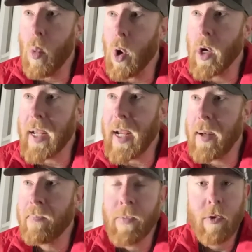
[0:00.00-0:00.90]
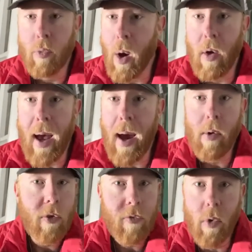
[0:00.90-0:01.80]
working 12
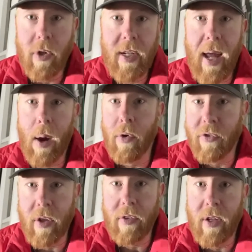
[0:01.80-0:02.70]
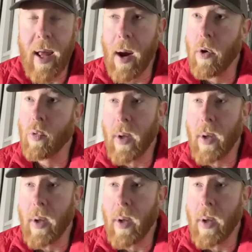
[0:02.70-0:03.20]
hours, 14 hours, 16 hours,